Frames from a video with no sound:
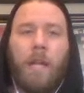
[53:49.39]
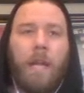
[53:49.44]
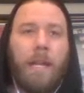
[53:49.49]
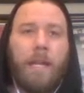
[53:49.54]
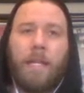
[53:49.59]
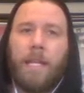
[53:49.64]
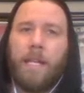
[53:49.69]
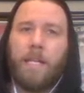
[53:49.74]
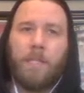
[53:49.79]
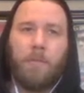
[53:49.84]

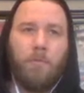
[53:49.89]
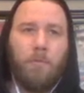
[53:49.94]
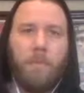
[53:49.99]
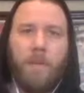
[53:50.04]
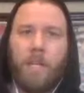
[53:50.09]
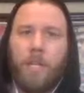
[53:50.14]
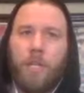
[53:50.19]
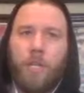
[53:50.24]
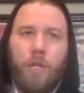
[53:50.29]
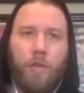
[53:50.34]
Eddie Kingston would
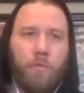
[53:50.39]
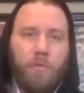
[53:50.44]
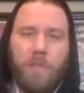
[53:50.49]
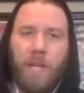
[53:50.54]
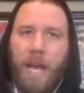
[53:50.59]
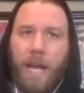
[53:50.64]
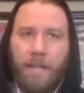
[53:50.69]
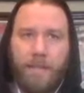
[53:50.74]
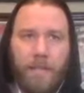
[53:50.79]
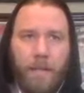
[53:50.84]
be a huge
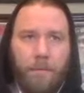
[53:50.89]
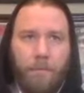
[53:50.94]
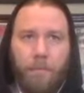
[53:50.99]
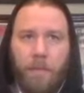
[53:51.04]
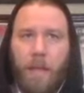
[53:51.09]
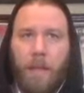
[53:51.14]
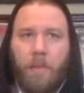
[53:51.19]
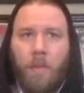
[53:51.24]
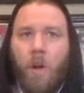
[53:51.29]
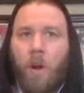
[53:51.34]
asset for
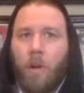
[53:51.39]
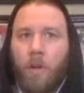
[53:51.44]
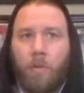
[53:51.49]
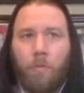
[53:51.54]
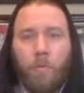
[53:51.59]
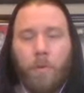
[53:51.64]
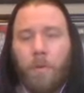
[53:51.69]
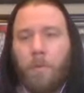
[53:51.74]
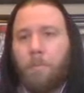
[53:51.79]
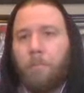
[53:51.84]
that locker
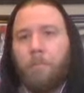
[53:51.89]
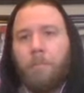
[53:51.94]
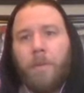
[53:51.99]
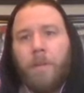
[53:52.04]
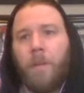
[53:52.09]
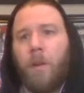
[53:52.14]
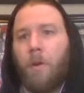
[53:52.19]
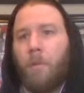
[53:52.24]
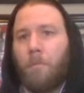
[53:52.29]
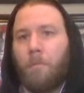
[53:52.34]
room,
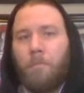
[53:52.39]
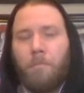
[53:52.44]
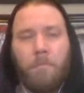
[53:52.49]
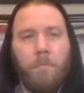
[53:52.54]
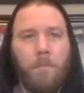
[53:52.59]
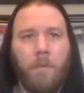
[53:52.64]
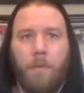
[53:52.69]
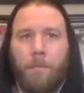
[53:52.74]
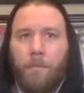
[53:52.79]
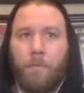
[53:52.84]

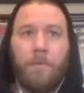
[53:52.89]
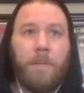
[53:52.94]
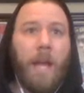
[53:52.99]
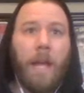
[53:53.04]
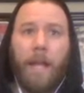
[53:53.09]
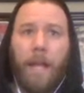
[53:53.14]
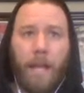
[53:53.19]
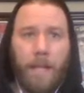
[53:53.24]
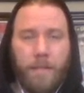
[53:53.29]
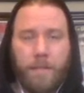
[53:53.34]
for
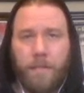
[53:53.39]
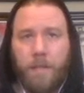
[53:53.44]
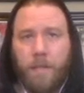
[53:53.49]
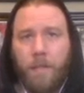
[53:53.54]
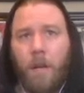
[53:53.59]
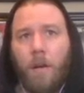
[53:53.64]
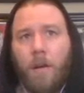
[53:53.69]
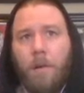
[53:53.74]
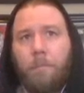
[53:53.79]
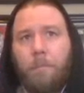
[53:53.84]
decades to
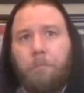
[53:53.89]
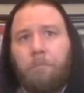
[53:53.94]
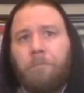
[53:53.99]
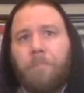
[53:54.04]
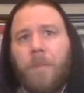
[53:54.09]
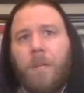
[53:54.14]
come.